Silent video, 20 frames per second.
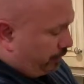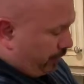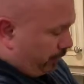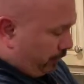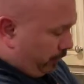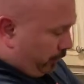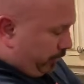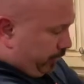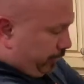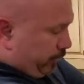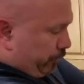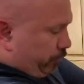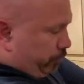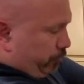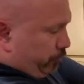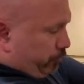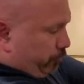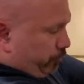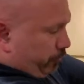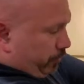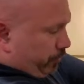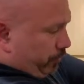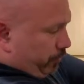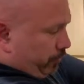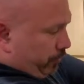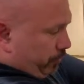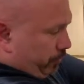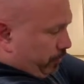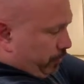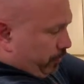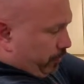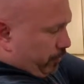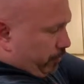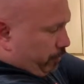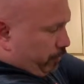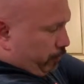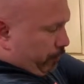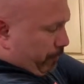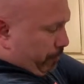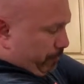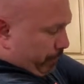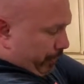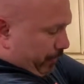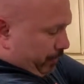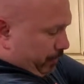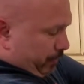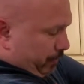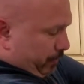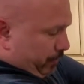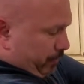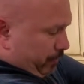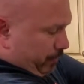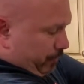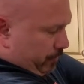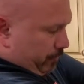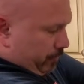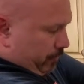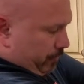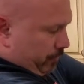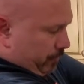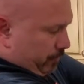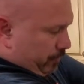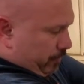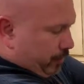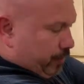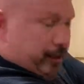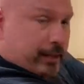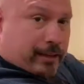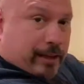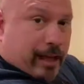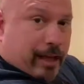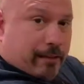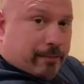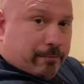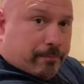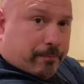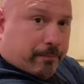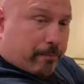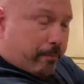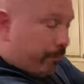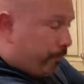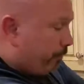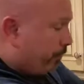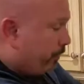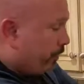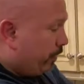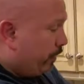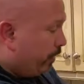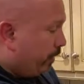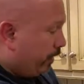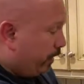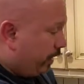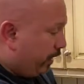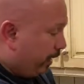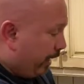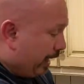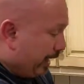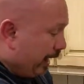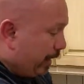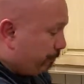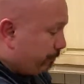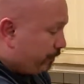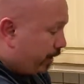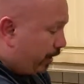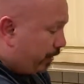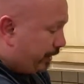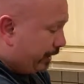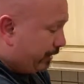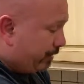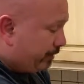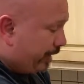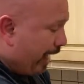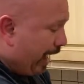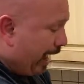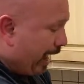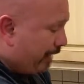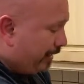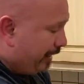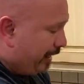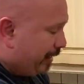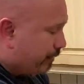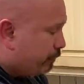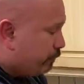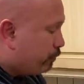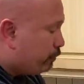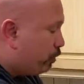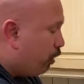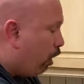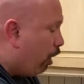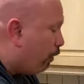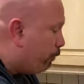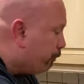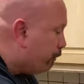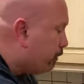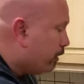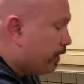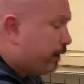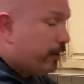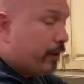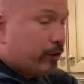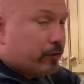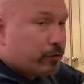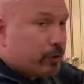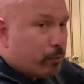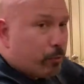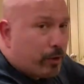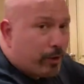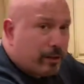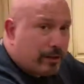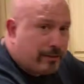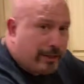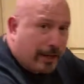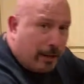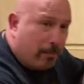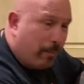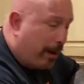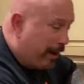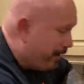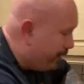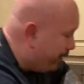Look at the juice dripping. Look at that. And I'm telling you, it's hot, it's soft, so we're going to take a bite